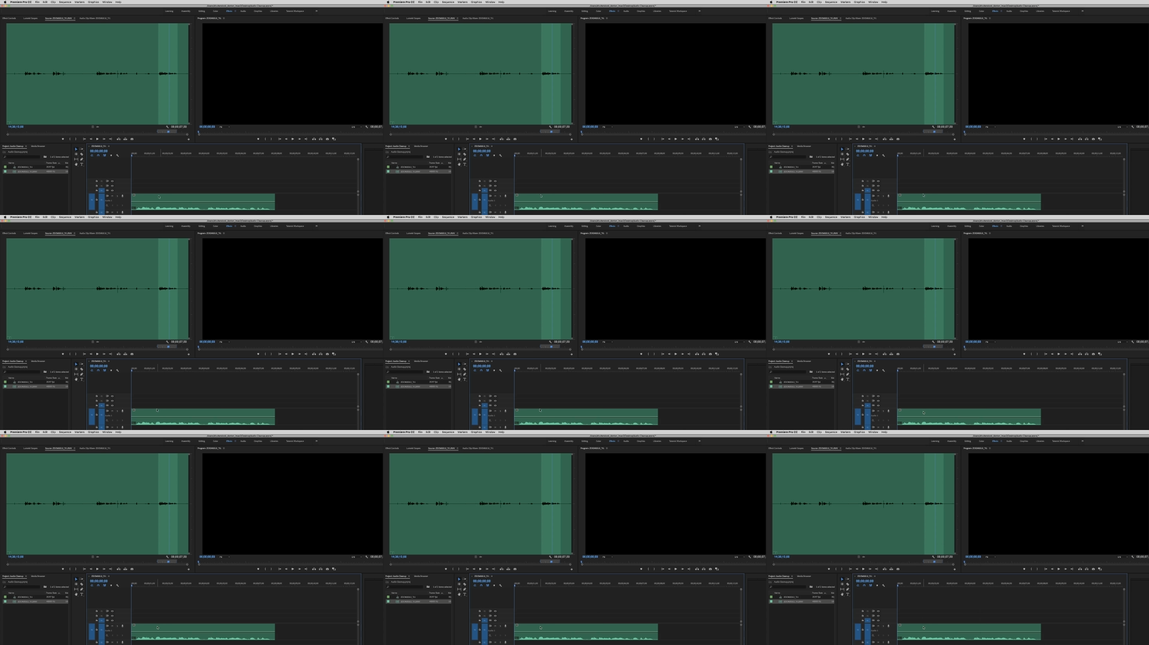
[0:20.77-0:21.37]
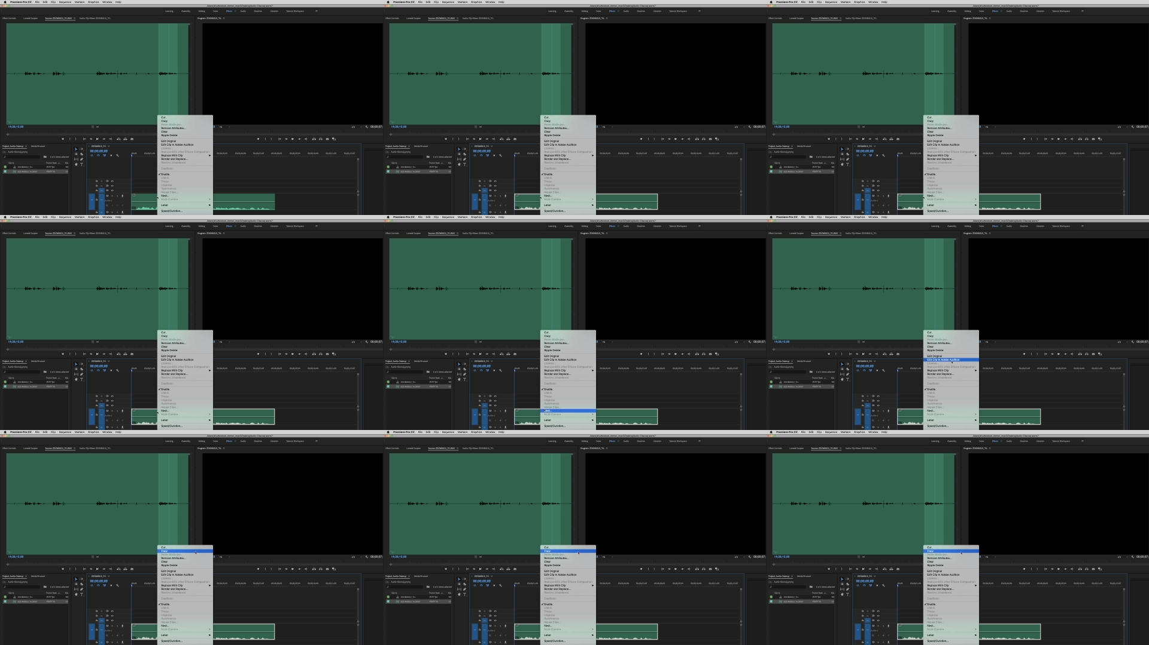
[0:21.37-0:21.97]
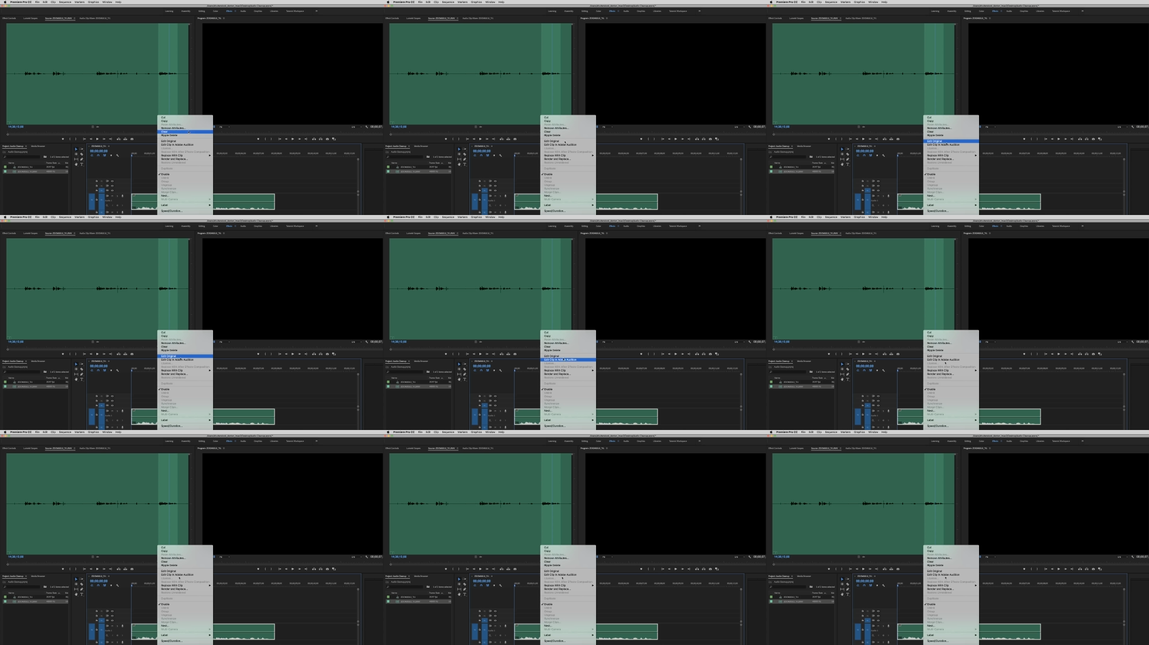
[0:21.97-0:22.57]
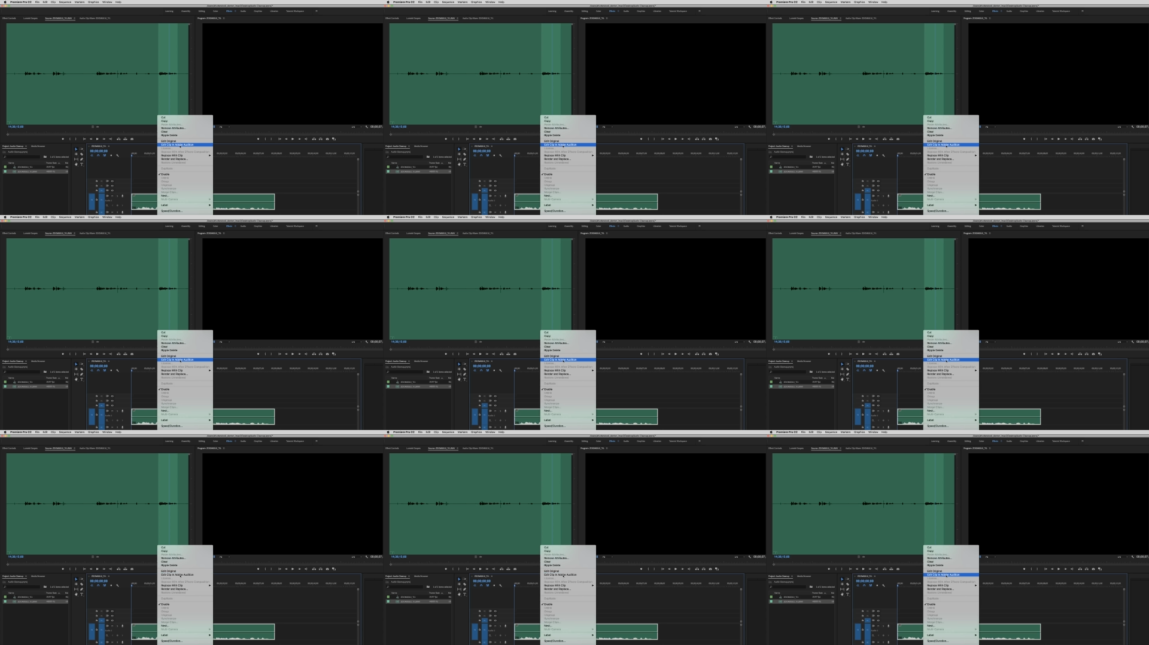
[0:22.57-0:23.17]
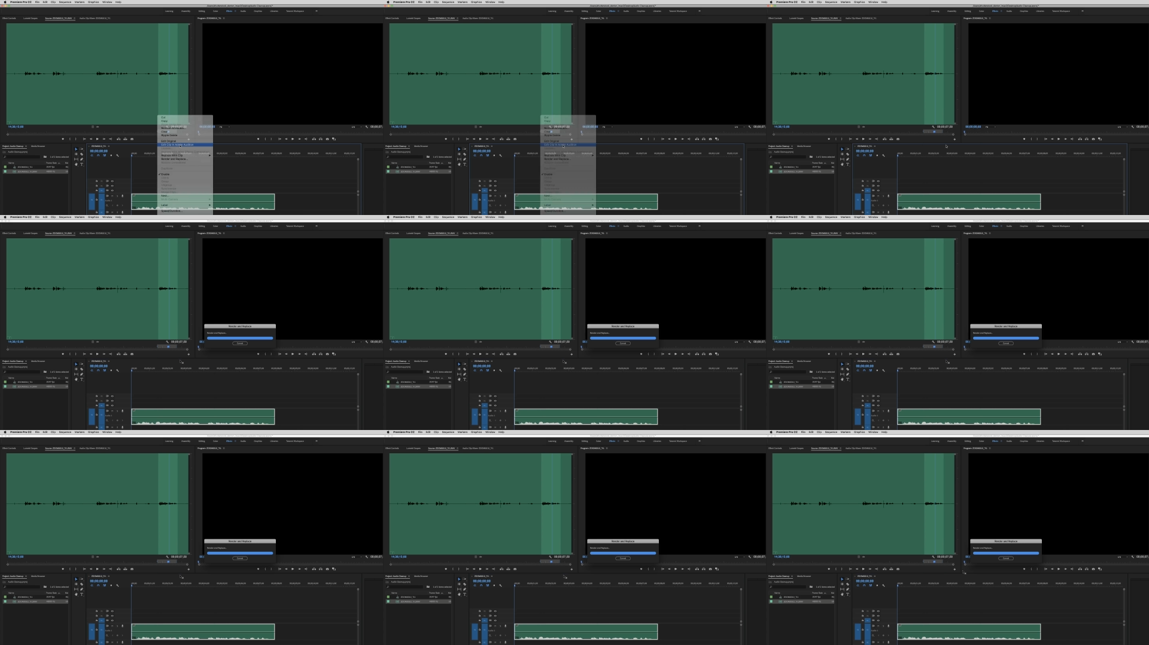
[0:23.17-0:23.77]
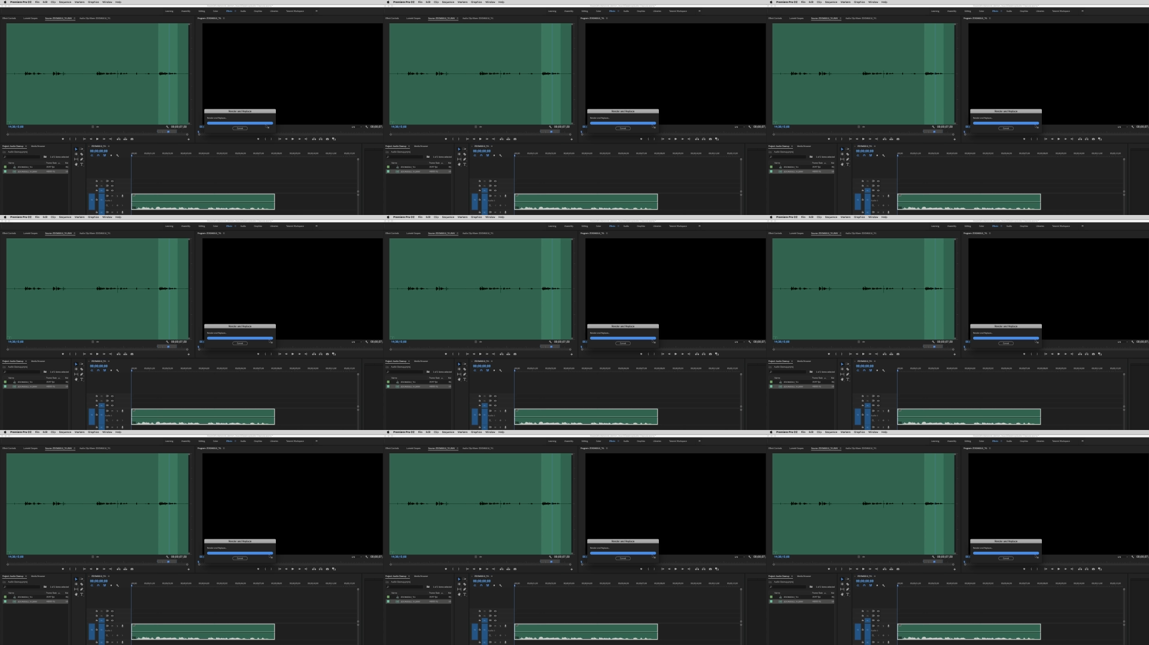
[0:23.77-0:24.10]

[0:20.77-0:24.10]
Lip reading: Nobody's mouth can be seen.